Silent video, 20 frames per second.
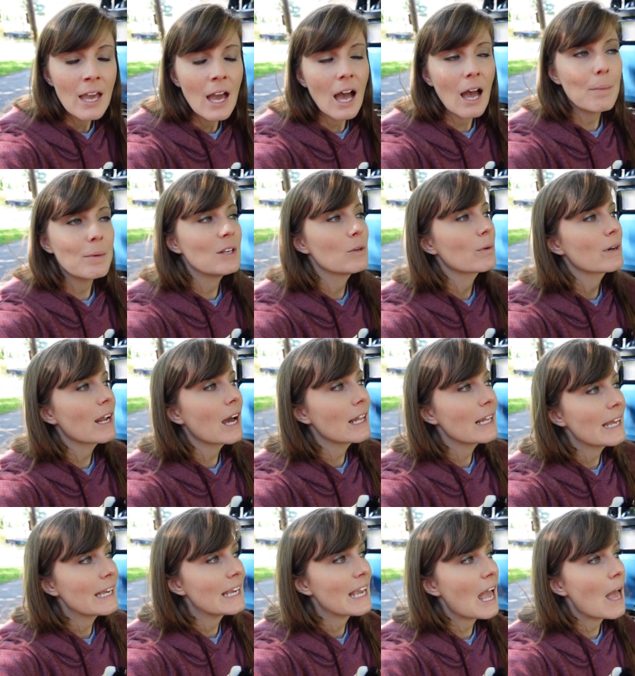I mean, we're not
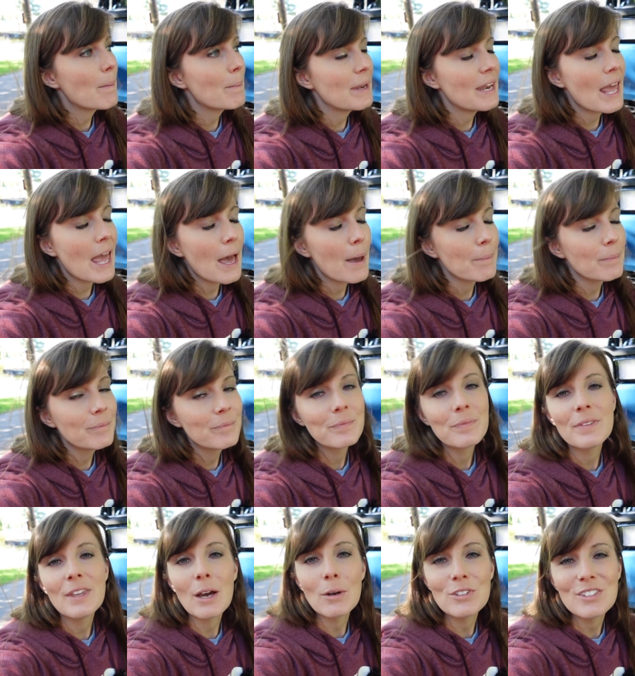like M&M.
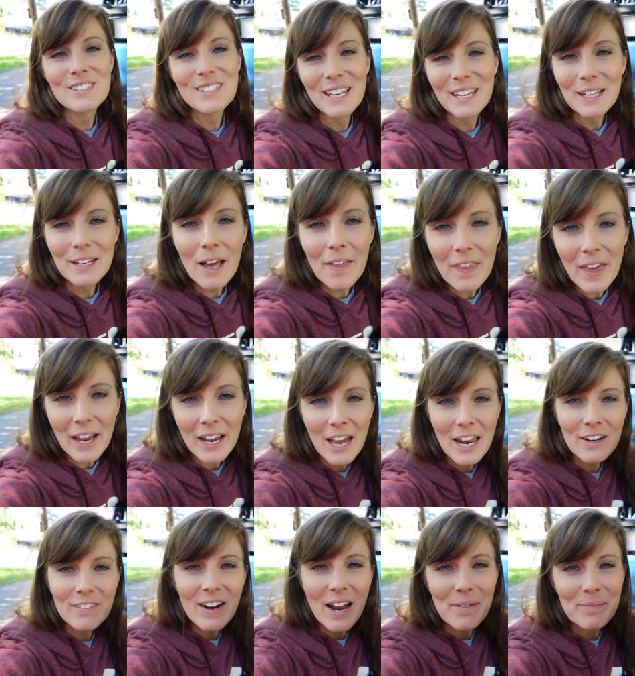No, just kidding, not that
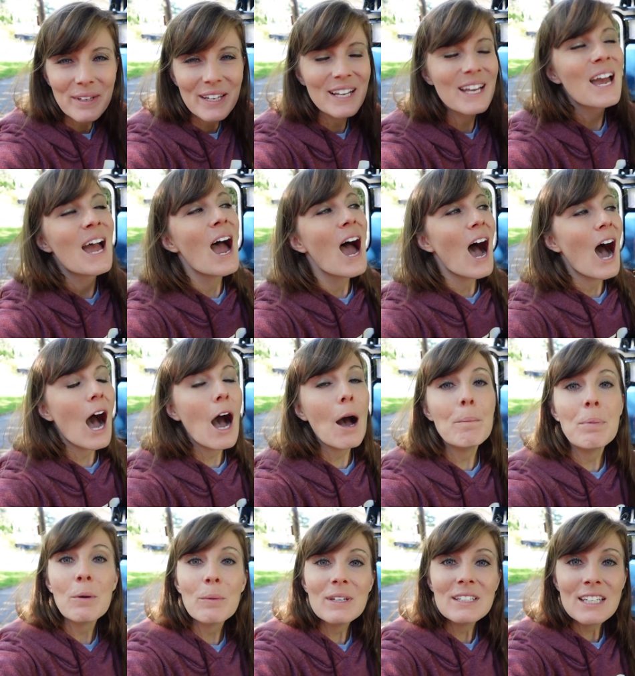kind of wrapping.
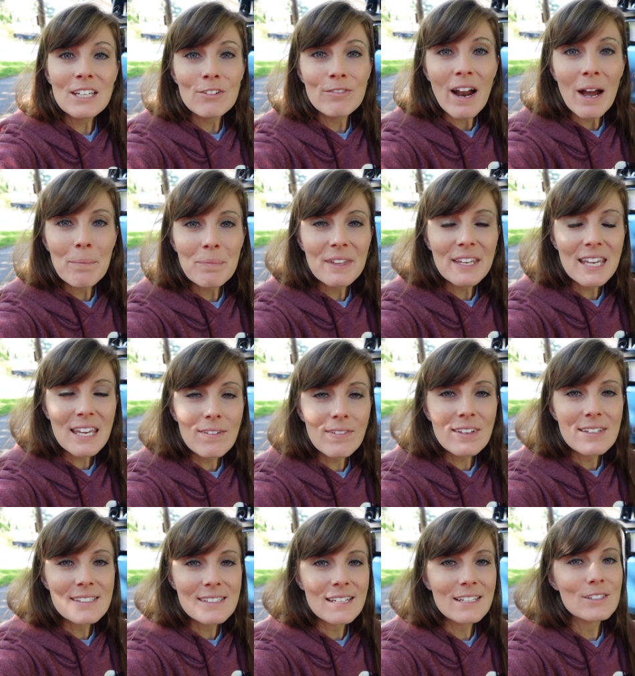But we did wrap the
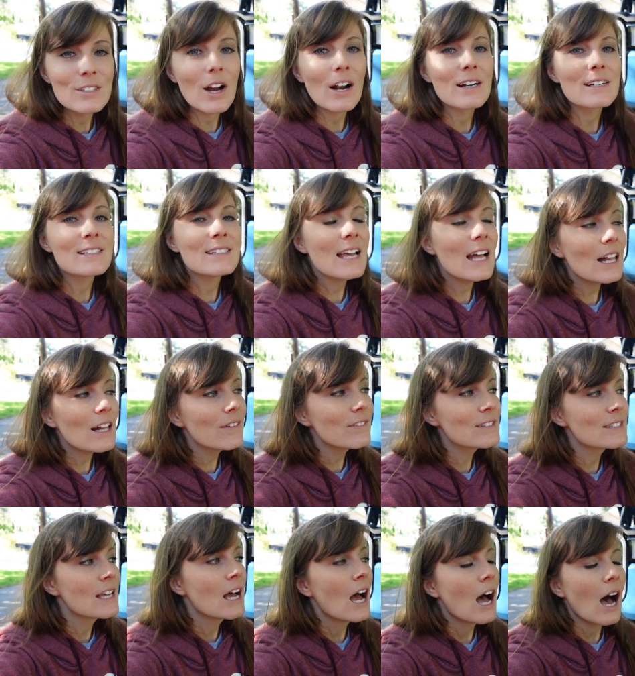EV6 ourselves.
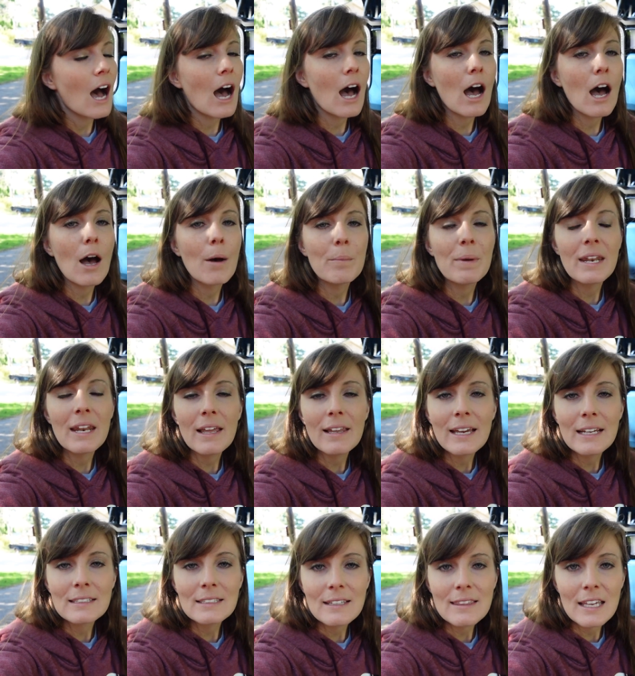And I
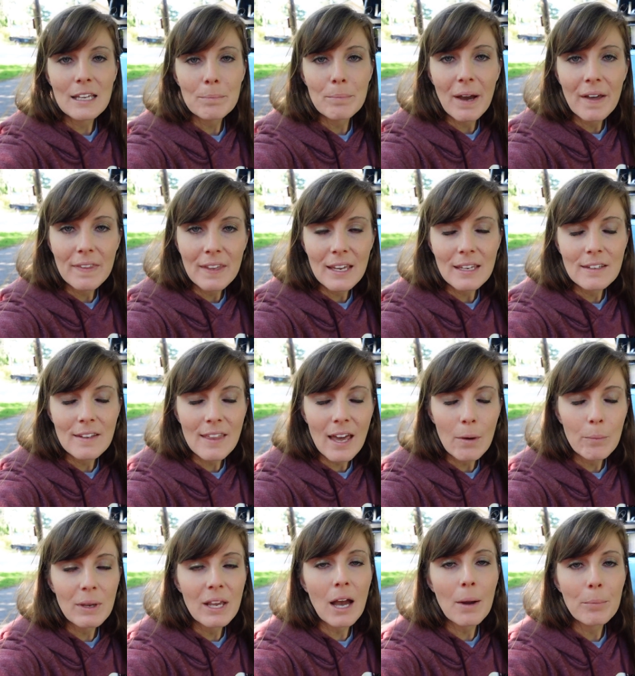like to think by the end of
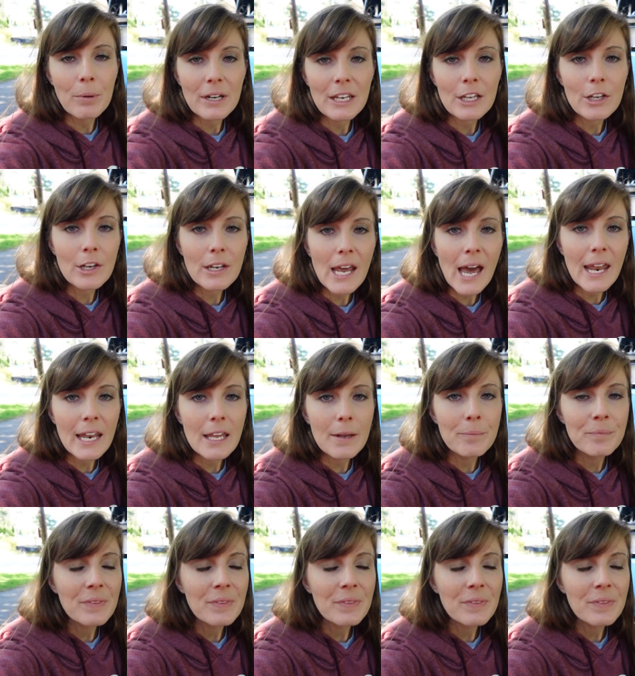that, we got pretty good at it.